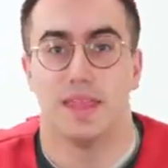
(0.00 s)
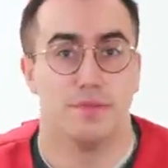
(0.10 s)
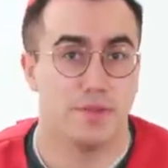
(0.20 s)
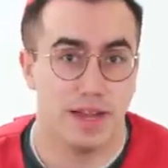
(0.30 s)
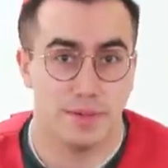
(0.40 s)
And
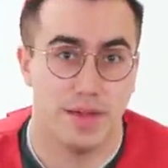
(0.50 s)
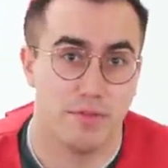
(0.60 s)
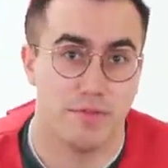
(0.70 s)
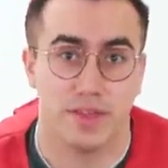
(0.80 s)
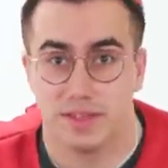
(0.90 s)
then finally, we have
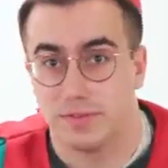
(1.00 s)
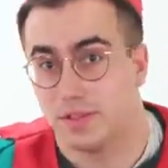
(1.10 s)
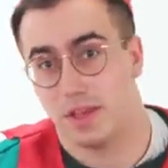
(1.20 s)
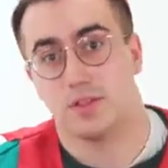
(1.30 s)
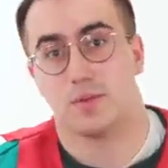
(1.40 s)
a festive
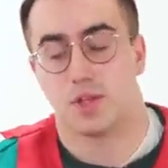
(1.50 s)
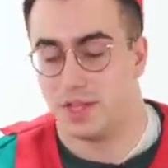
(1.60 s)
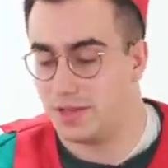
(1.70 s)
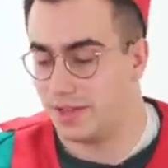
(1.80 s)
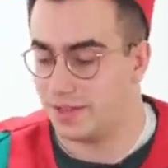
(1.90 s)
dessert
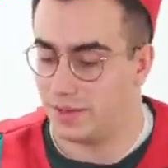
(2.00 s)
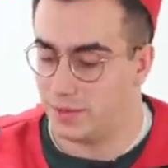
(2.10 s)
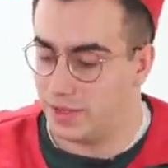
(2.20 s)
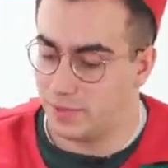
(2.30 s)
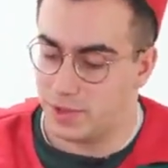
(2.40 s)
option at UK
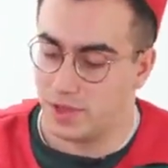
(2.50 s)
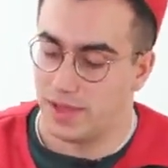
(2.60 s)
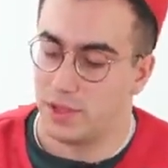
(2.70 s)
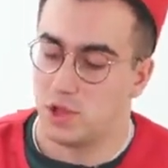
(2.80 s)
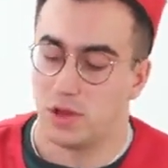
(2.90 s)
Subways, which is
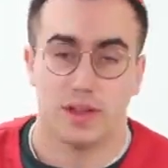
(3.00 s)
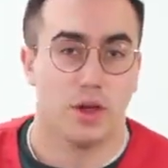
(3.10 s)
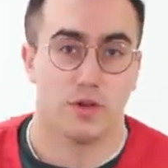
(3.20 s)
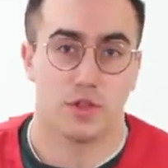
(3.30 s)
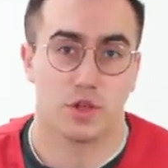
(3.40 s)
a chocolate
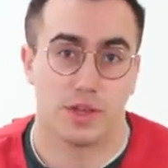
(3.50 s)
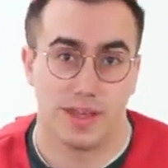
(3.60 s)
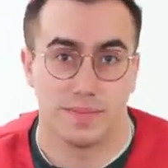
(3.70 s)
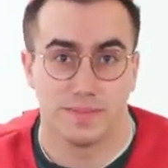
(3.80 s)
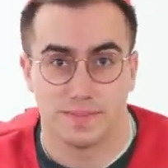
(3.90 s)
orange
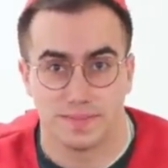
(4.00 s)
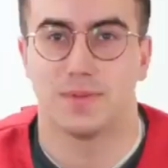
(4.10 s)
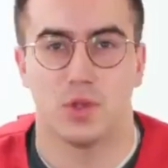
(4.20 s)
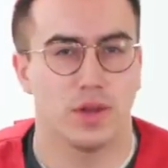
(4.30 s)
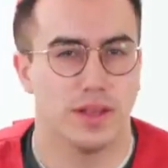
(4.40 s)
cookie.
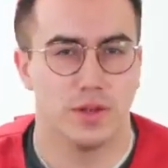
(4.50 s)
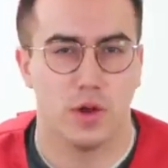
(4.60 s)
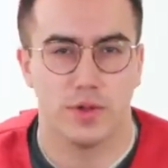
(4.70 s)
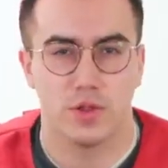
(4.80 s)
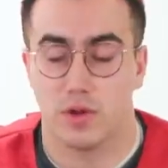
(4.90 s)
Chocolate and
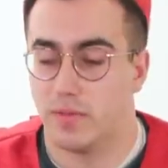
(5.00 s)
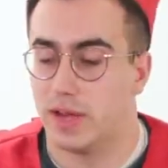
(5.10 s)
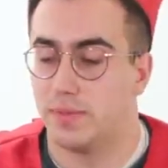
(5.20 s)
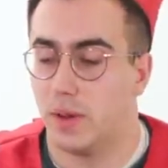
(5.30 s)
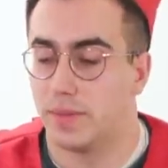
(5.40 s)
orange are a
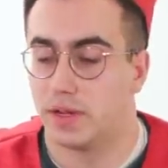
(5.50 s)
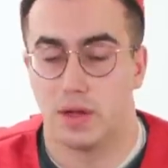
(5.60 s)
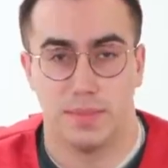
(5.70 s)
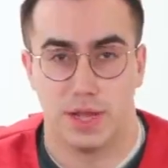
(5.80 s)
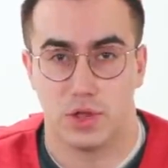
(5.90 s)
really popular
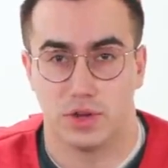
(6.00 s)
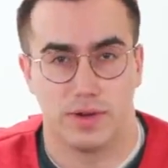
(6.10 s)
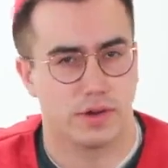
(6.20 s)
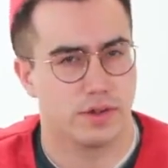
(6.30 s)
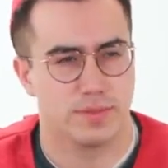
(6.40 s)
combination
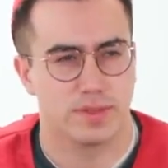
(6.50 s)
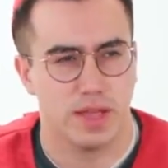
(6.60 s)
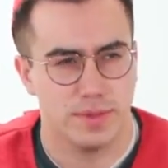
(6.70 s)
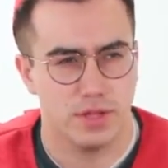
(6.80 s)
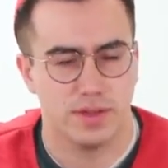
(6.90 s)
around Christmas
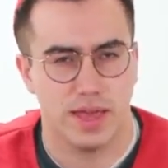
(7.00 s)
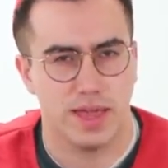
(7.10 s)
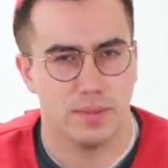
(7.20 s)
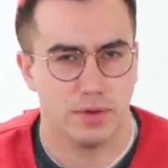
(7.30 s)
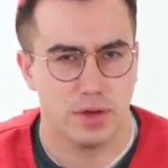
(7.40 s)
time in the
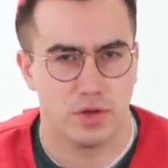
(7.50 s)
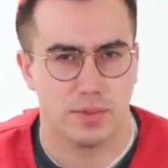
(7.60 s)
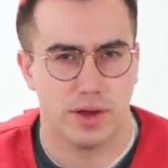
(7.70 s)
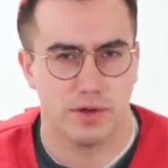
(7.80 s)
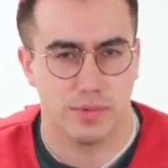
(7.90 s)
UK. I'm not really sure
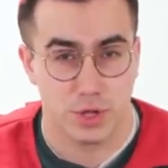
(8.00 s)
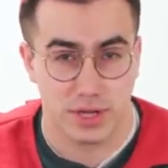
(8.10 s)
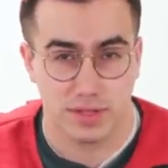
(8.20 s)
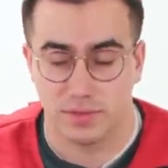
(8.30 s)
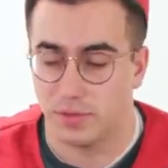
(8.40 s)
where it
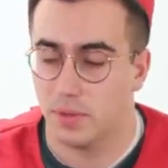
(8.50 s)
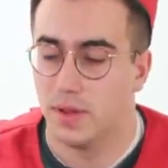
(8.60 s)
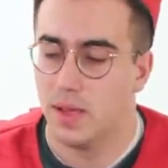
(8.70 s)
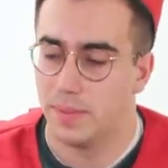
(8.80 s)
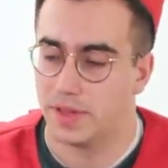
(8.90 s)
originated from,
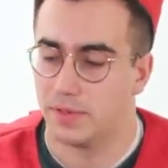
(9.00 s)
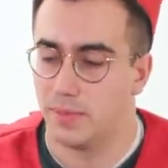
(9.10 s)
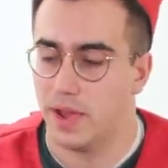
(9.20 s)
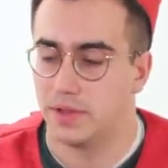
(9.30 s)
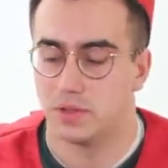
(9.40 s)
but there's a
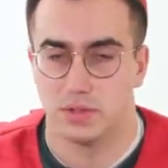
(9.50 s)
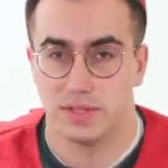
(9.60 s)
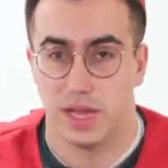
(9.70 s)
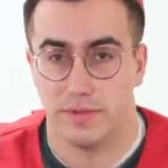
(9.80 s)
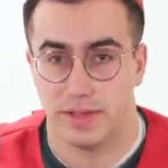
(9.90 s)
brand called
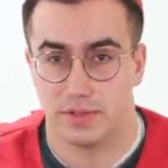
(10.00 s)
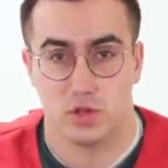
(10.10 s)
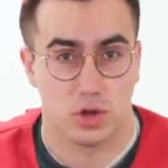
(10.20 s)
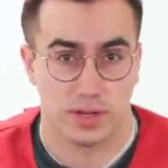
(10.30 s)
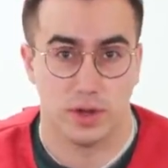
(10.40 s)
Terry's
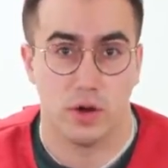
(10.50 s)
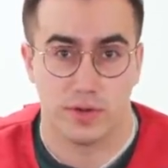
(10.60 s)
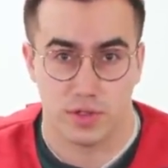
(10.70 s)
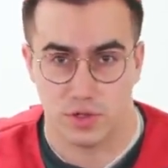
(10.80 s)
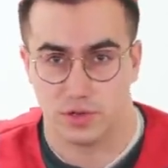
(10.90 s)
Chocolate
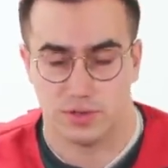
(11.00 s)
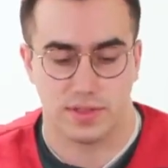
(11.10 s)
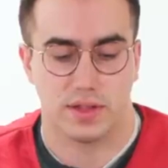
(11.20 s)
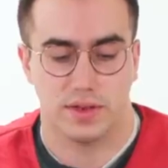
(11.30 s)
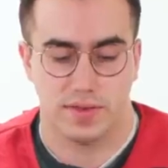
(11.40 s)
Orange who do
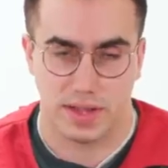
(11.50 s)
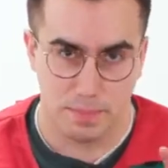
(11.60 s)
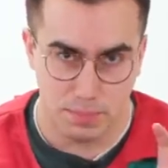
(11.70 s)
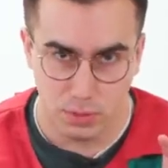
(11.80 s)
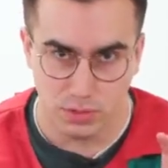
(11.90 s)
these kind of like
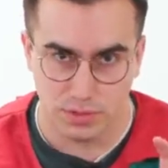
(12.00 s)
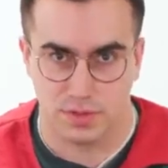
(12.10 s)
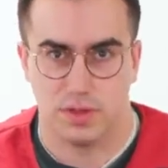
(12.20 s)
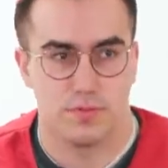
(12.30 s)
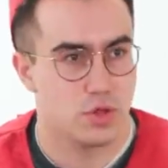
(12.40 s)

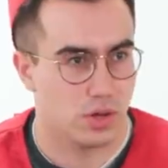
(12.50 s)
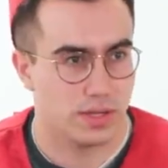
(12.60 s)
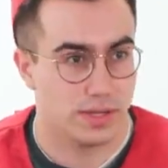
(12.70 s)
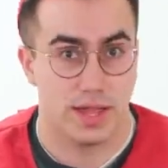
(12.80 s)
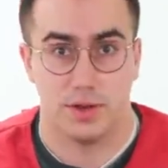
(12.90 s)
balls of
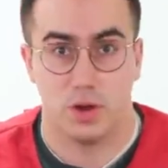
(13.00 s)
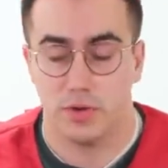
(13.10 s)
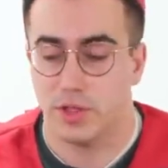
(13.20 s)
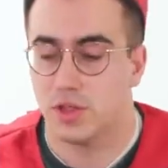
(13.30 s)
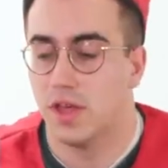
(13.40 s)
chocolate and
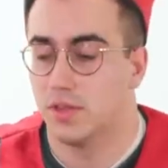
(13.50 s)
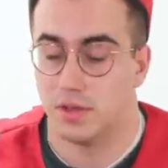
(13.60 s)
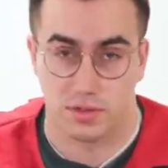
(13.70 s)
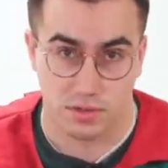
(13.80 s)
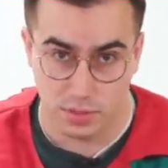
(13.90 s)
orange.
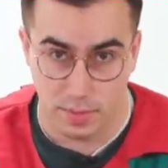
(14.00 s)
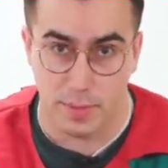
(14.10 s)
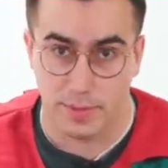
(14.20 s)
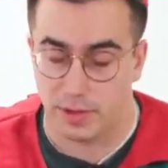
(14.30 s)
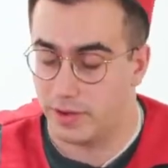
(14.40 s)
Those are super
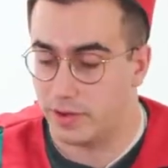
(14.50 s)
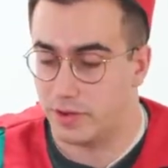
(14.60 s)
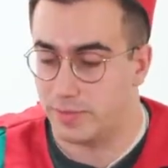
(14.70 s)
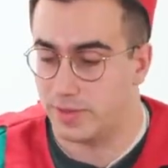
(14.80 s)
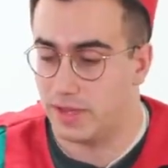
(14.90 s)
popular around
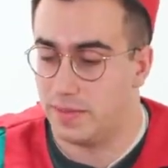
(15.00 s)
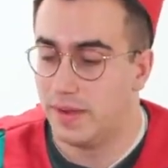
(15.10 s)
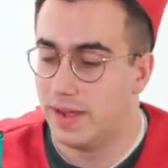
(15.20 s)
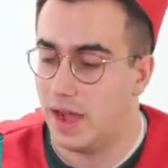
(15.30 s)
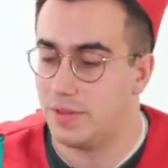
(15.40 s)
Christmas time.
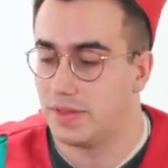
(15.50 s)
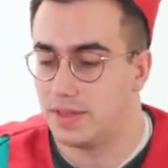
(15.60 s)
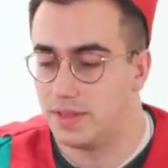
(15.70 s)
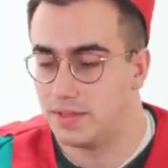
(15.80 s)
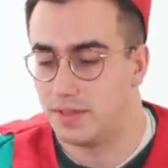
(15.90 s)
I think
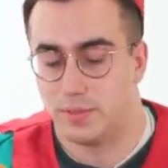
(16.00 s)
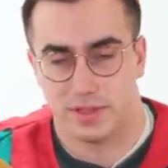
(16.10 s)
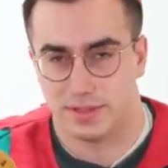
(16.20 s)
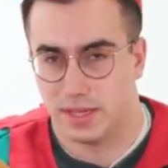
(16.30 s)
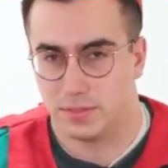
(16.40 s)
this is
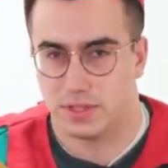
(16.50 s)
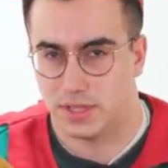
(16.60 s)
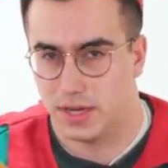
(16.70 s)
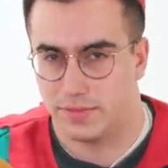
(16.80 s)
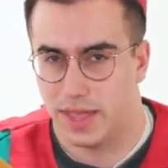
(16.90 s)
Subway's attempt to
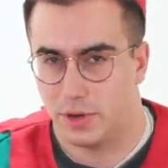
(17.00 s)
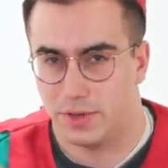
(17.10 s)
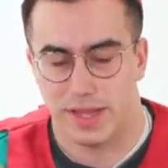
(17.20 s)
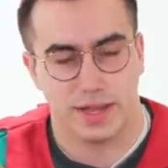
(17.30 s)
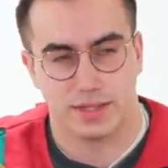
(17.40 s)
kind of get in
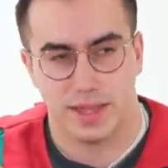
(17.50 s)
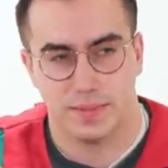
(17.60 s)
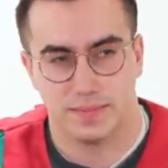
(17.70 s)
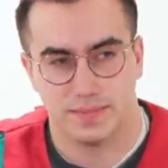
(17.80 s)
on the act there.